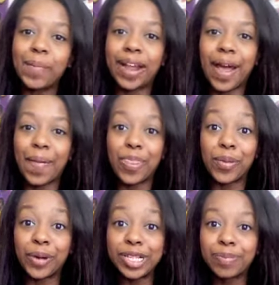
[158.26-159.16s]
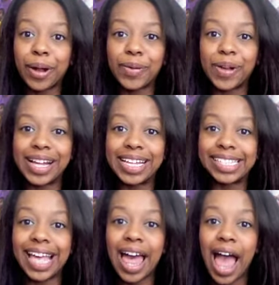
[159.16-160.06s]
But the worst part was,
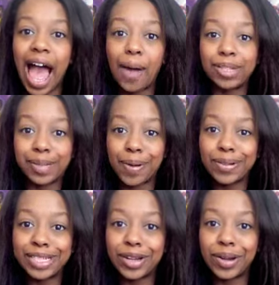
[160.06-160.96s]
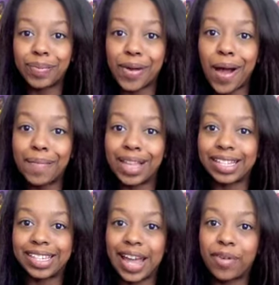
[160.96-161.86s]
I was supposed to go to prom
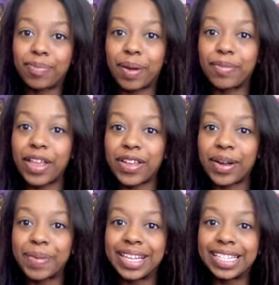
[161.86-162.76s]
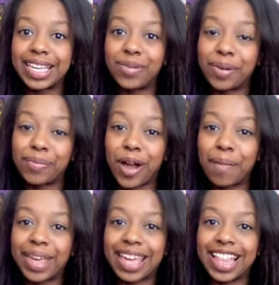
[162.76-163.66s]
last night with my brother because he won
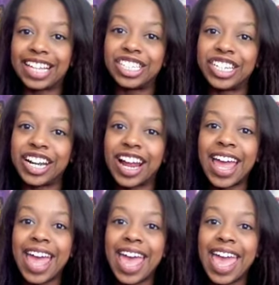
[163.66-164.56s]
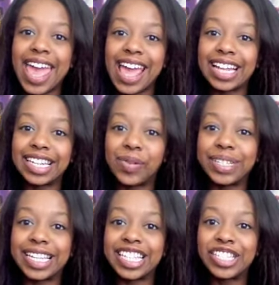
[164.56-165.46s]
prom king last year, and it
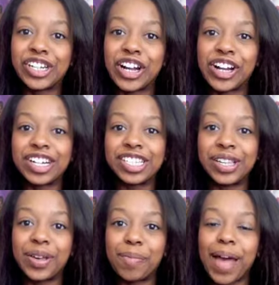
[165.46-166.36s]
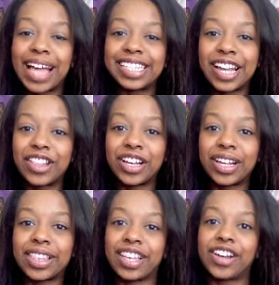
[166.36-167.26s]
was his turn to pass down
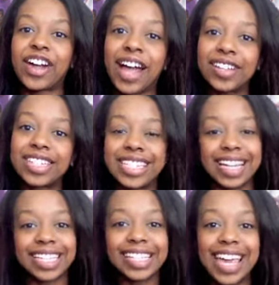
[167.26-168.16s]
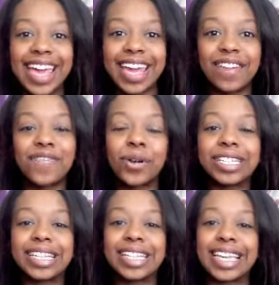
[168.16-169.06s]
the crown to the next king, and
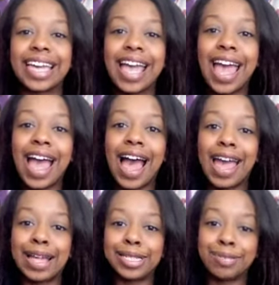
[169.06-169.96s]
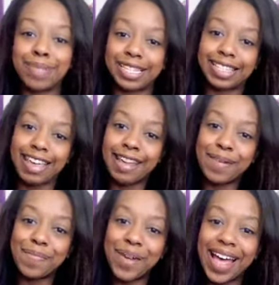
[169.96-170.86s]
unfortunately, I had to miss it.
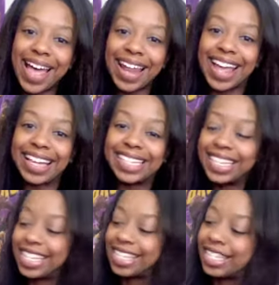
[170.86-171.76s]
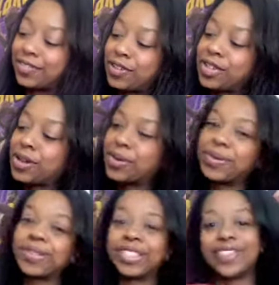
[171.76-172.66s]
But I did get this really
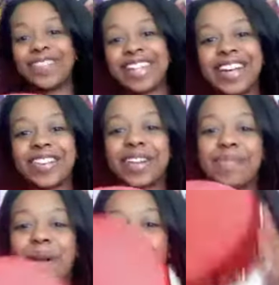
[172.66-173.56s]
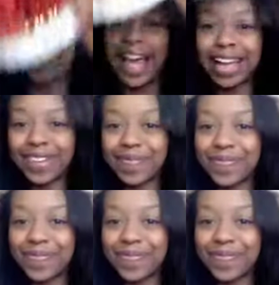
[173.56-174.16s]
cool souvenir that he brought me back.